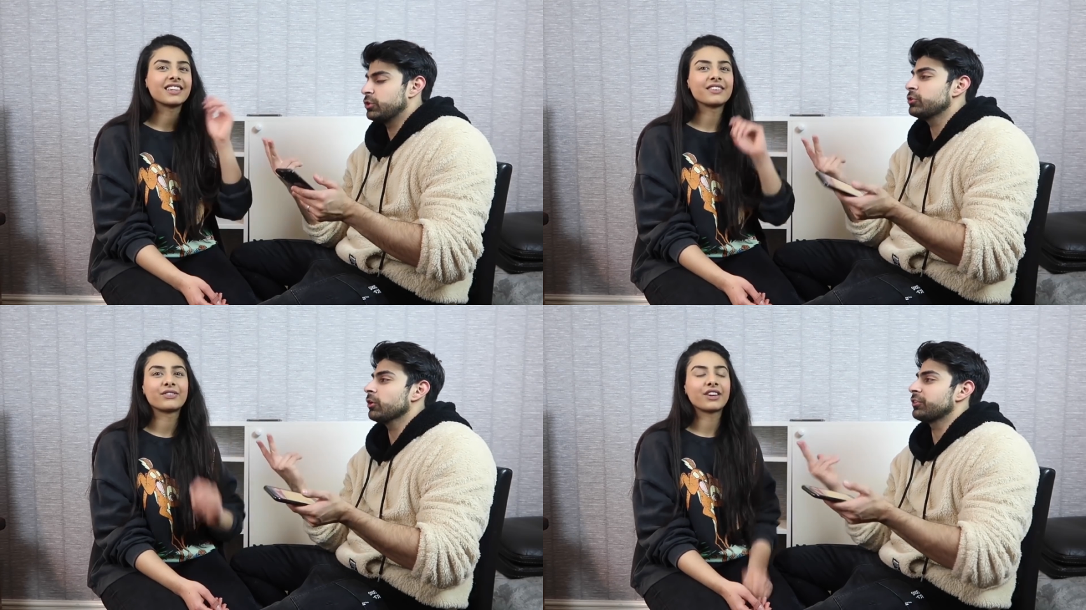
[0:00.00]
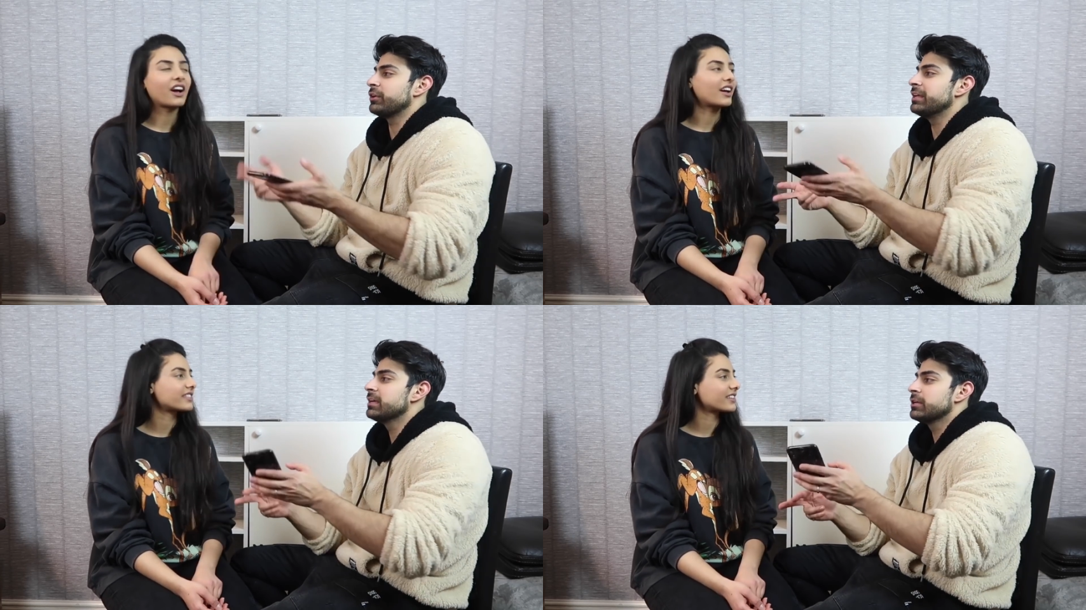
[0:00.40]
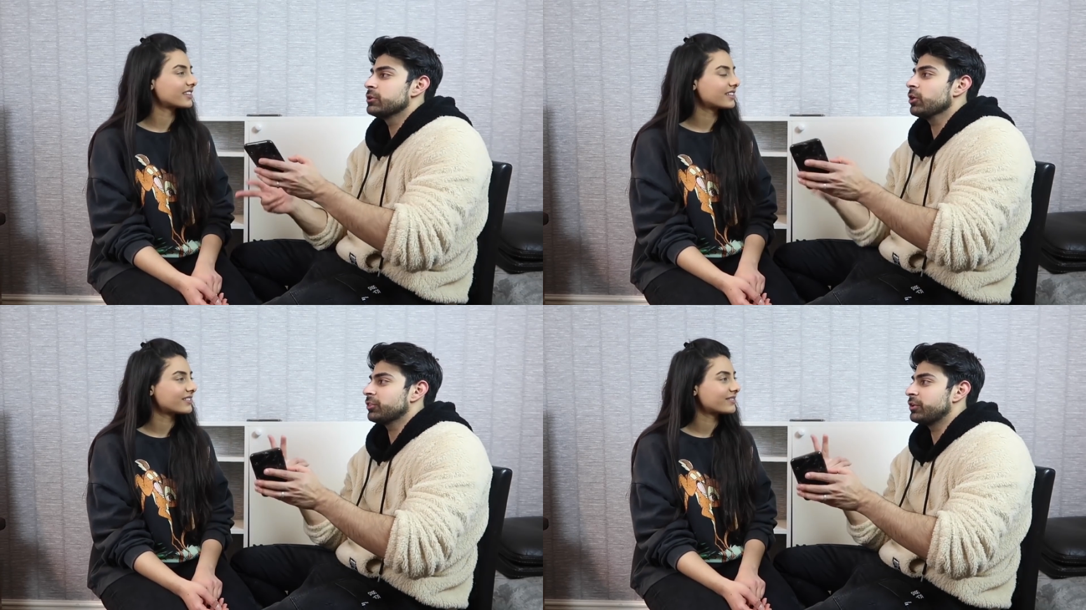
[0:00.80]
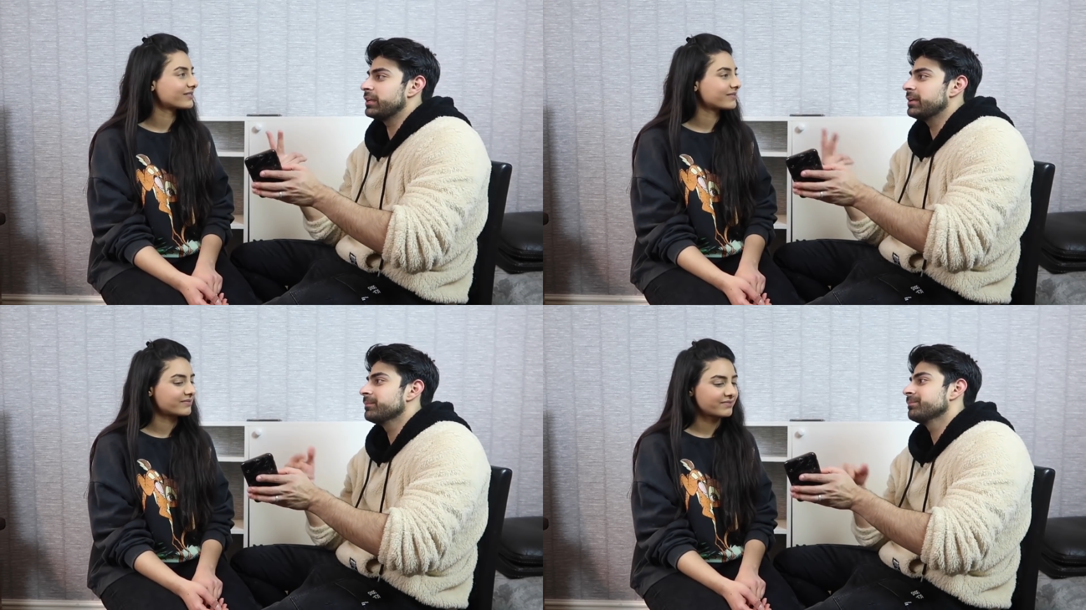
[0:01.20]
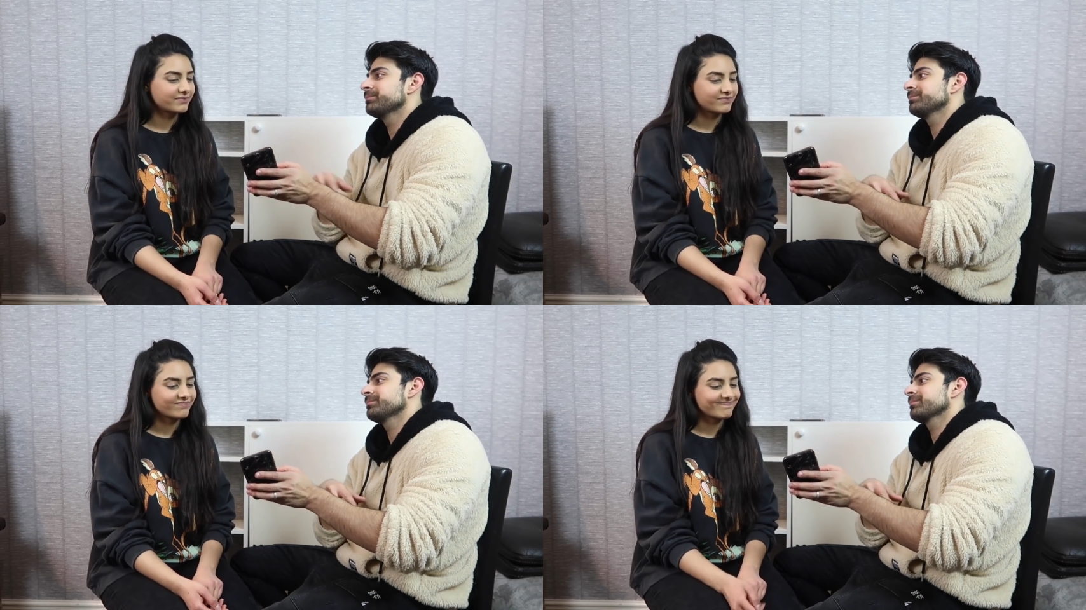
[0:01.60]
Speaker 1: you, you, got three. You got three.
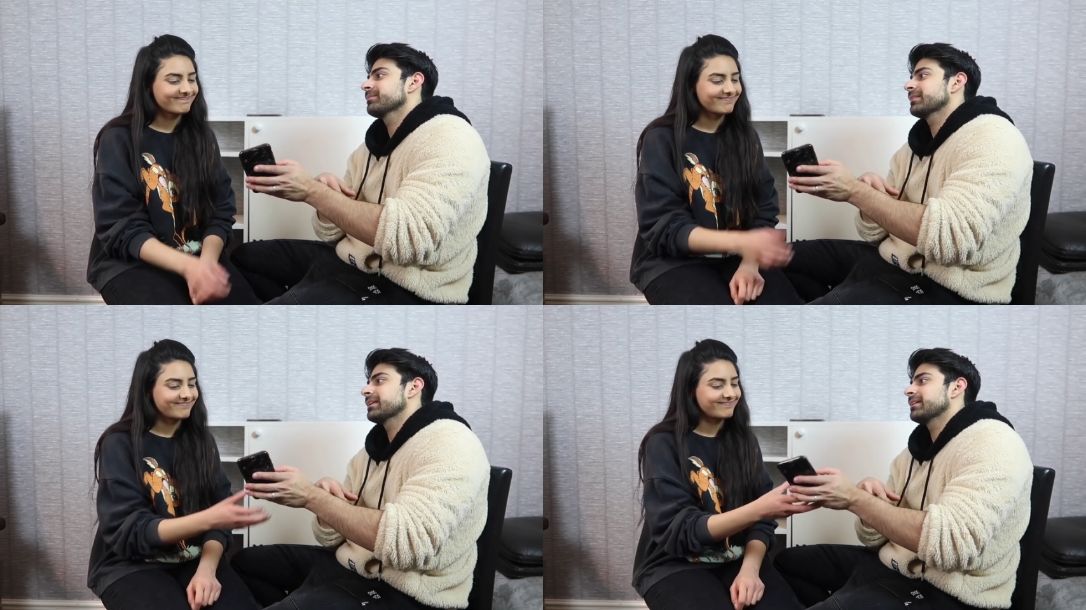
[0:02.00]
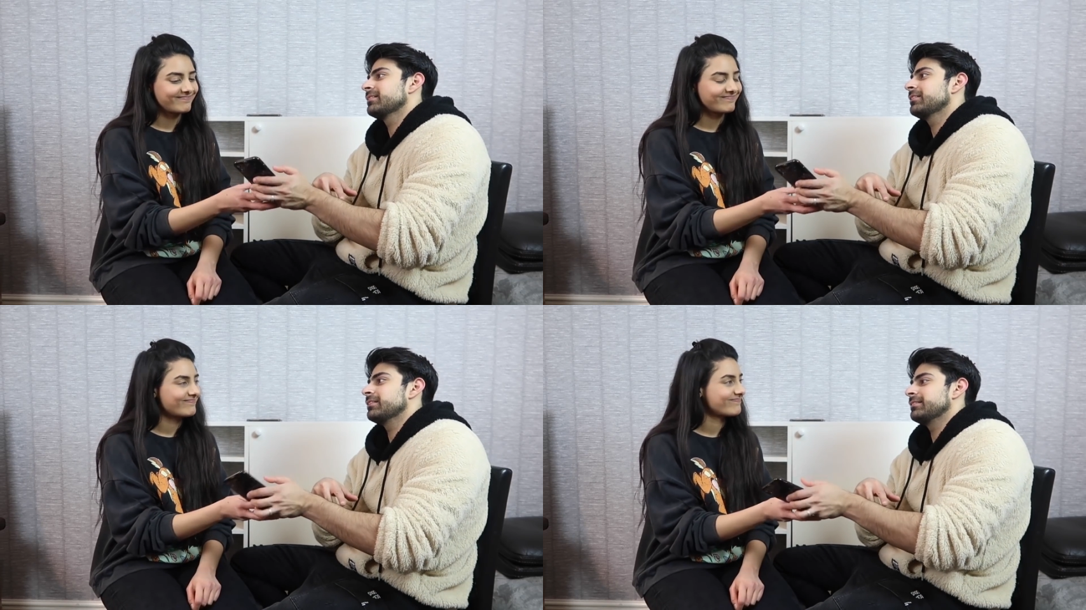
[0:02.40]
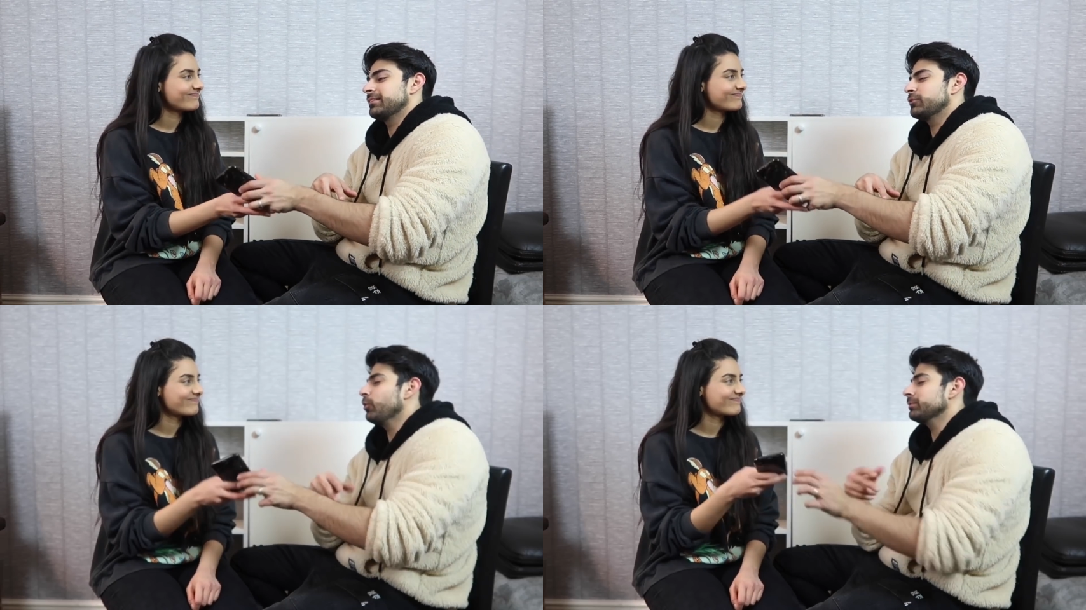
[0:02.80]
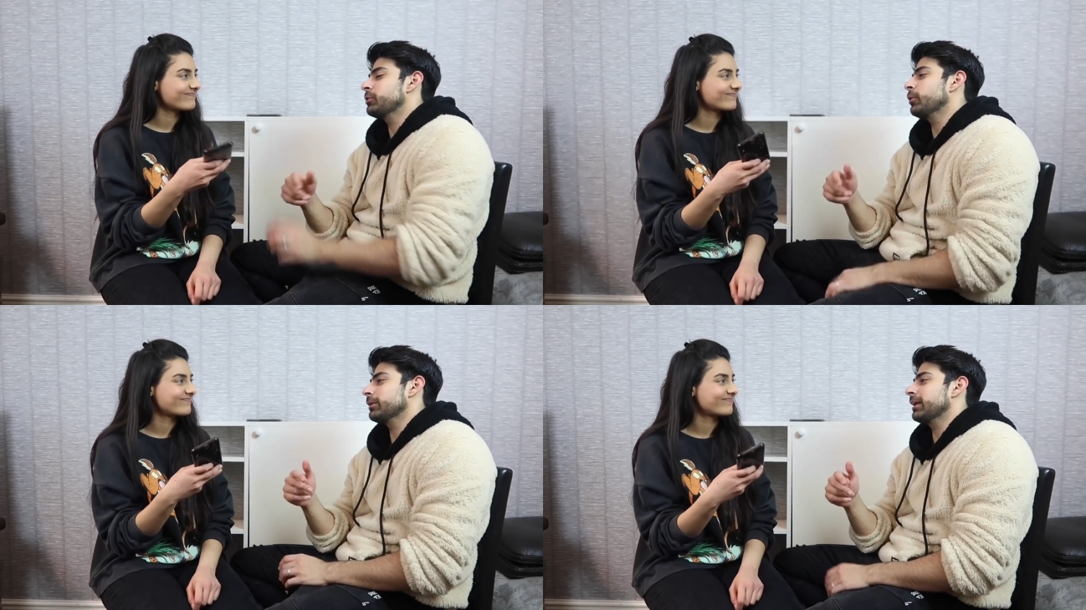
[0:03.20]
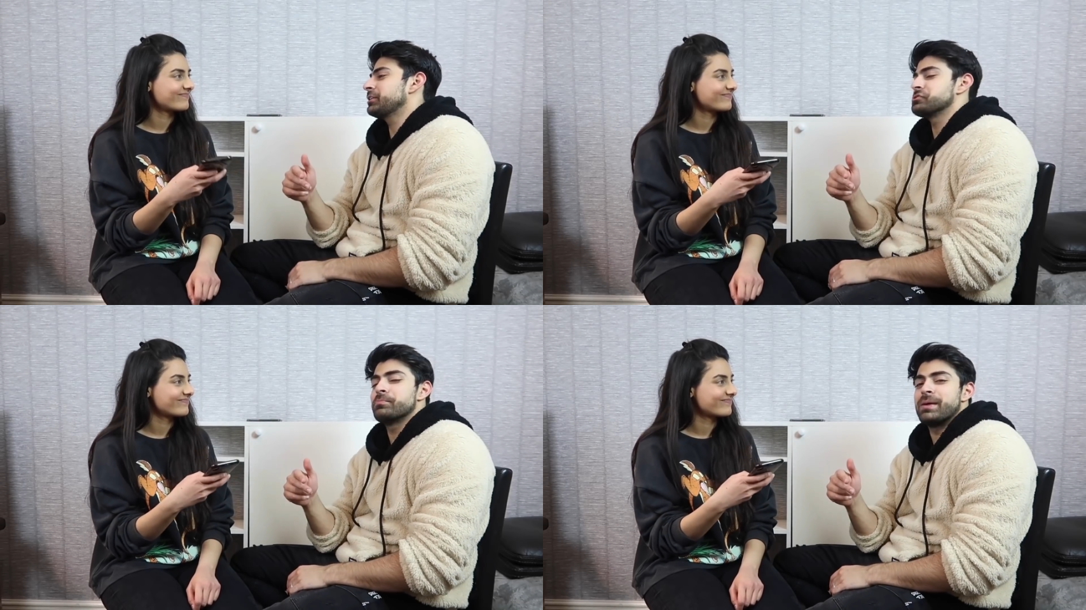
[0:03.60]
You got going like
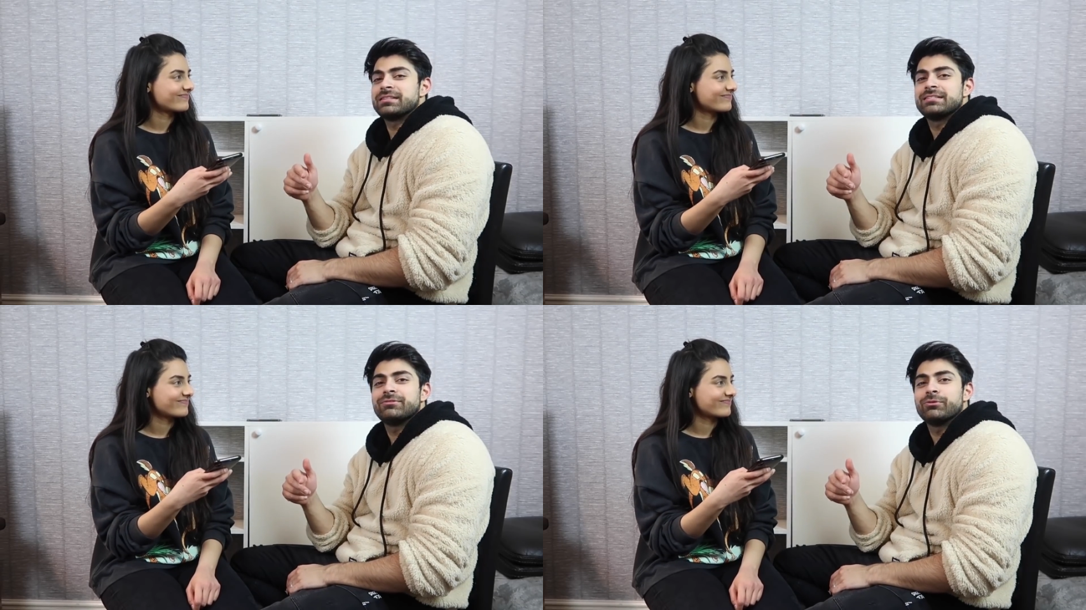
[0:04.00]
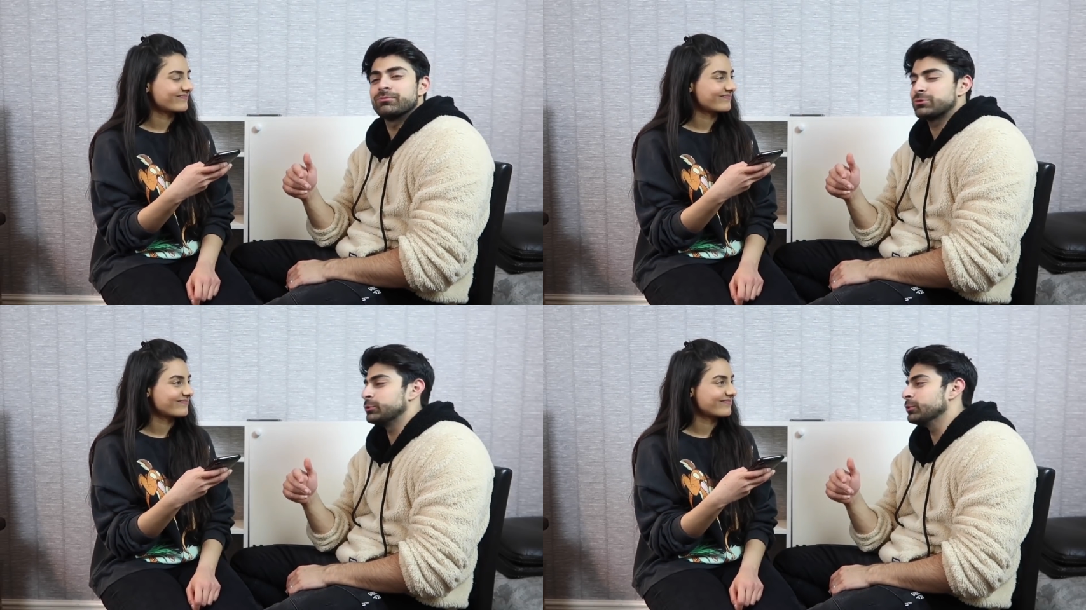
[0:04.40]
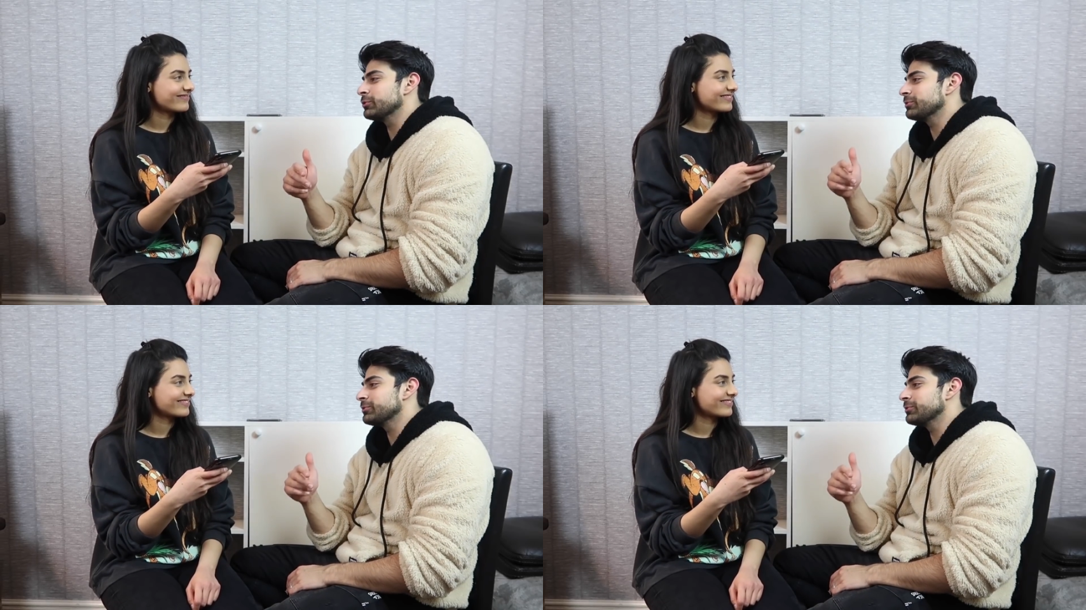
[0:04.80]
he's your bestie from school